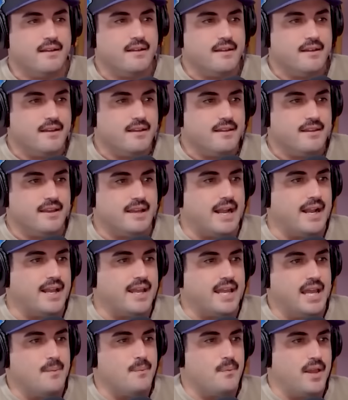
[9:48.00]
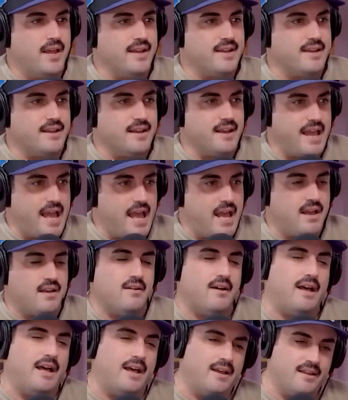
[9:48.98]
Put you gotta keep like app,
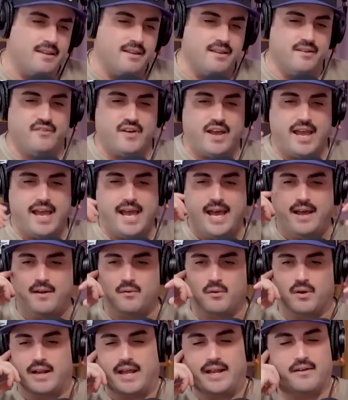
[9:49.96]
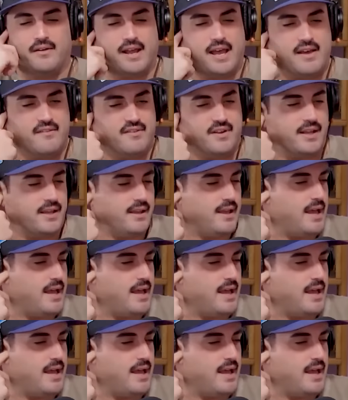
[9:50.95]
eh, if, you if you I were on had it, one, I don't have any.